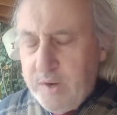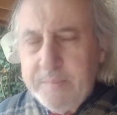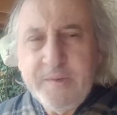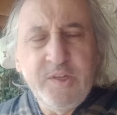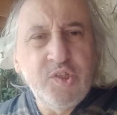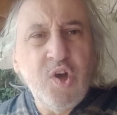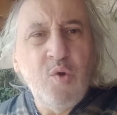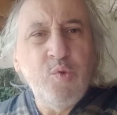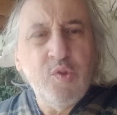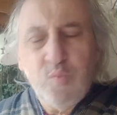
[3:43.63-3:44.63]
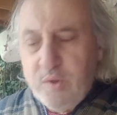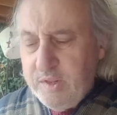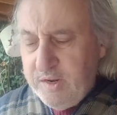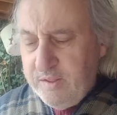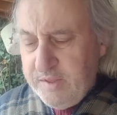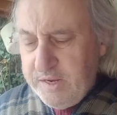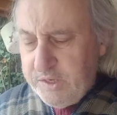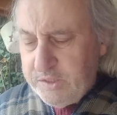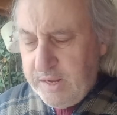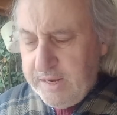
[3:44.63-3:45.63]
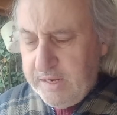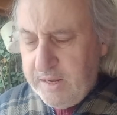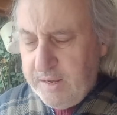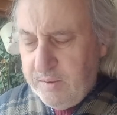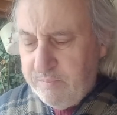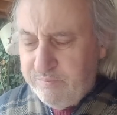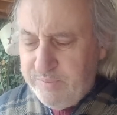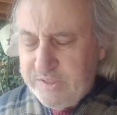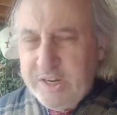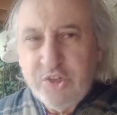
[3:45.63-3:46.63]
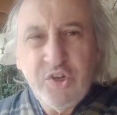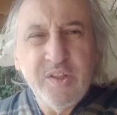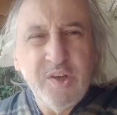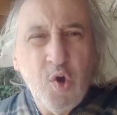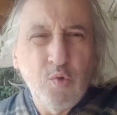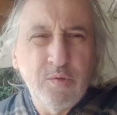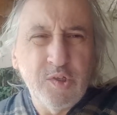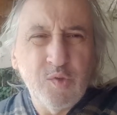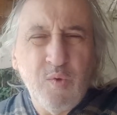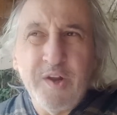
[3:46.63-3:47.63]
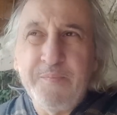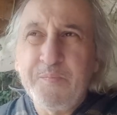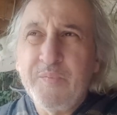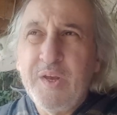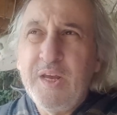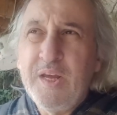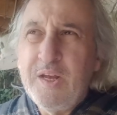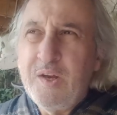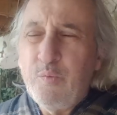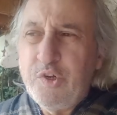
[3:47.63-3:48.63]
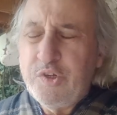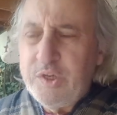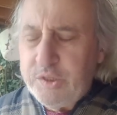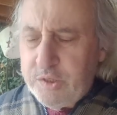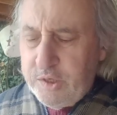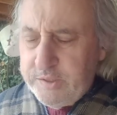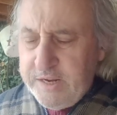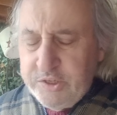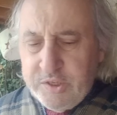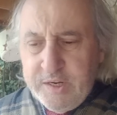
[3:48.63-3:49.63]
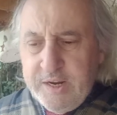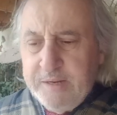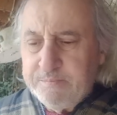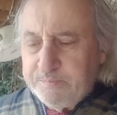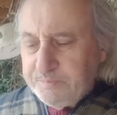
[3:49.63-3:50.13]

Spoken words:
And I'm going to start with the one that I think is like, potentially the oldest one, which is that destiny.